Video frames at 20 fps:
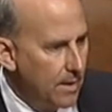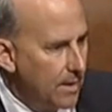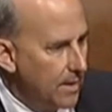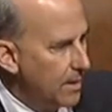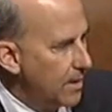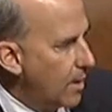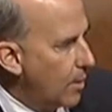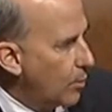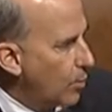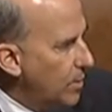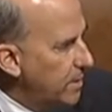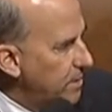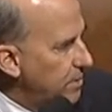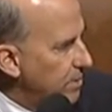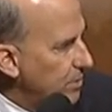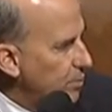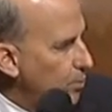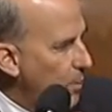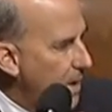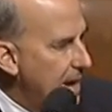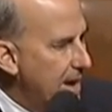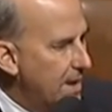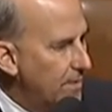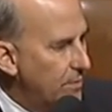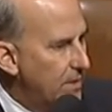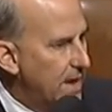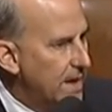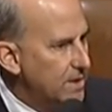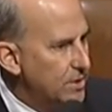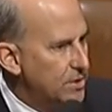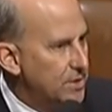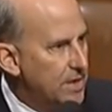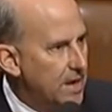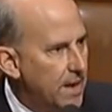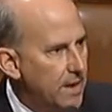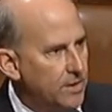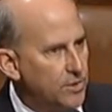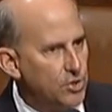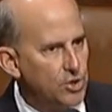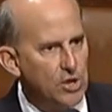You know, we just read
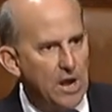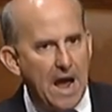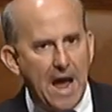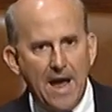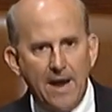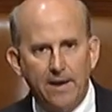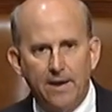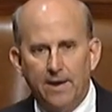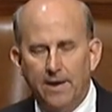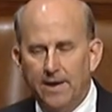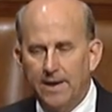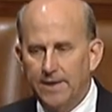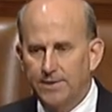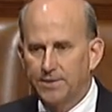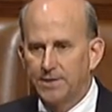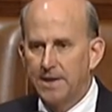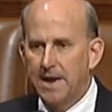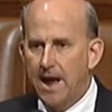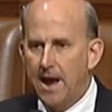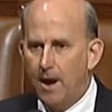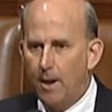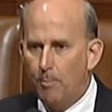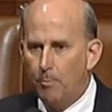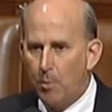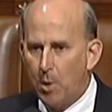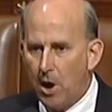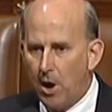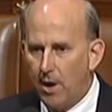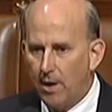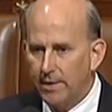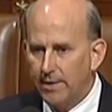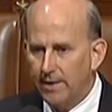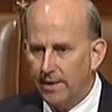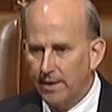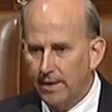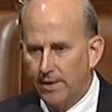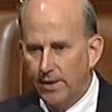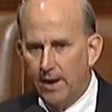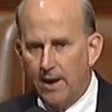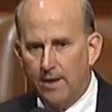that China has now bought
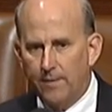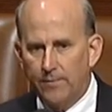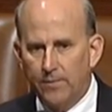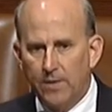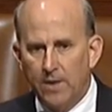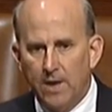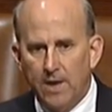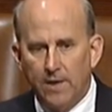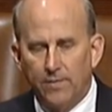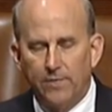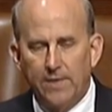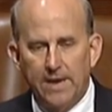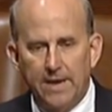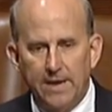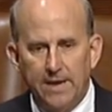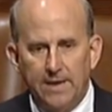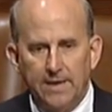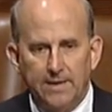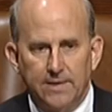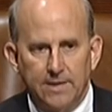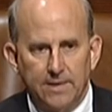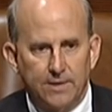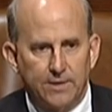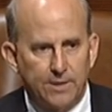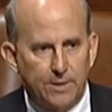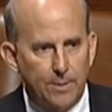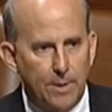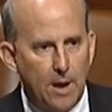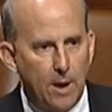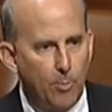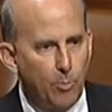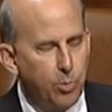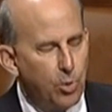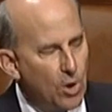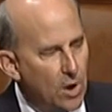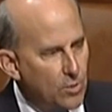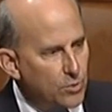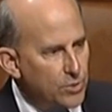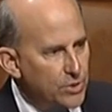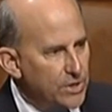enough that it is
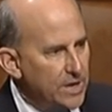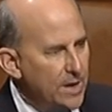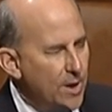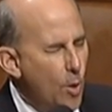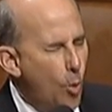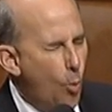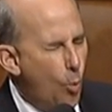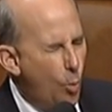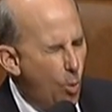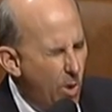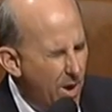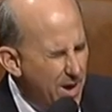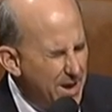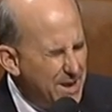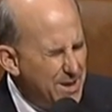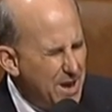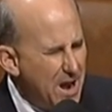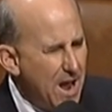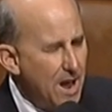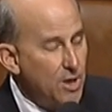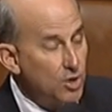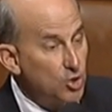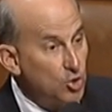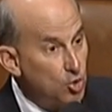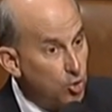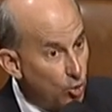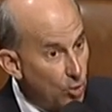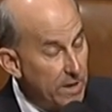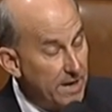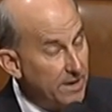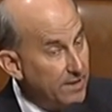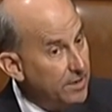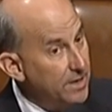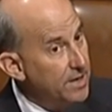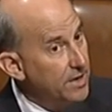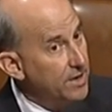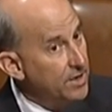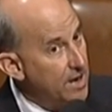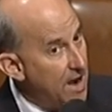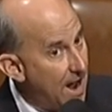approaching $1
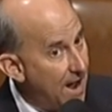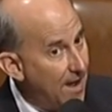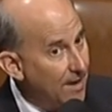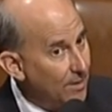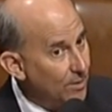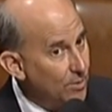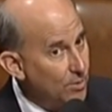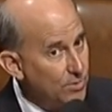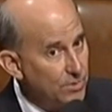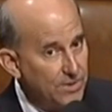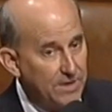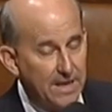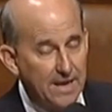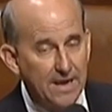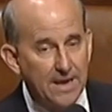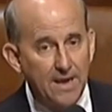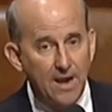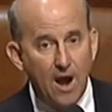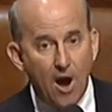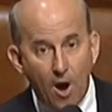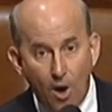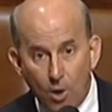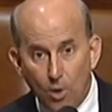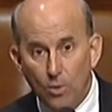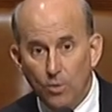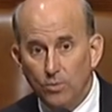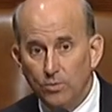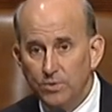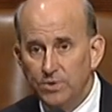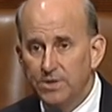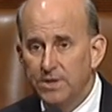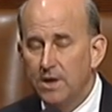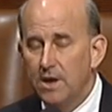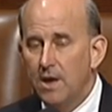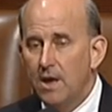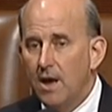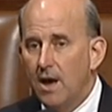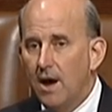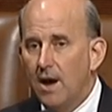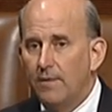trillion that it owns
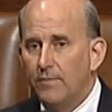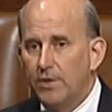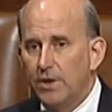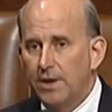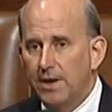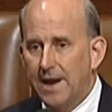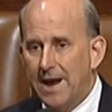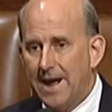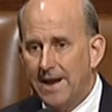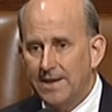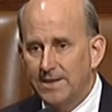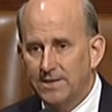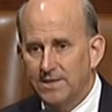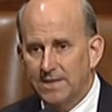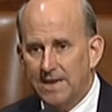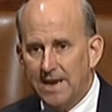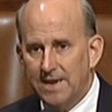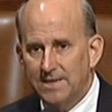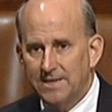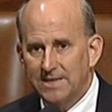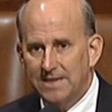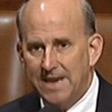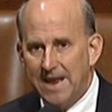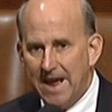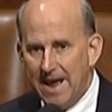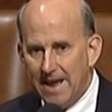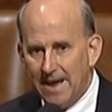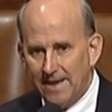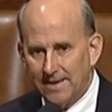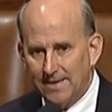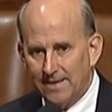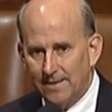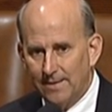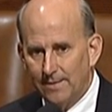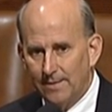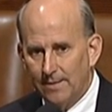of the United States debt.